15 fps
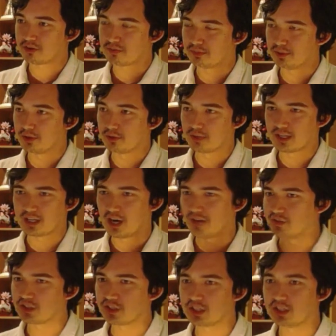Blue. And
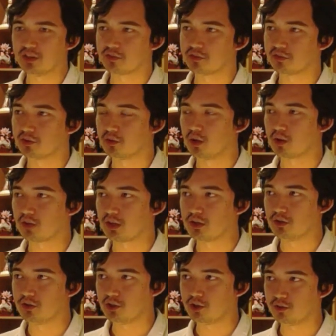obviously, those are no longer on
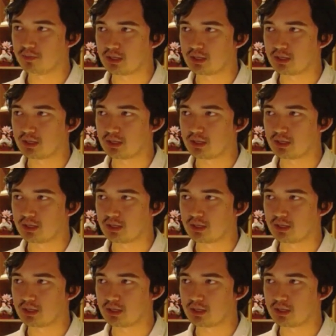YouTube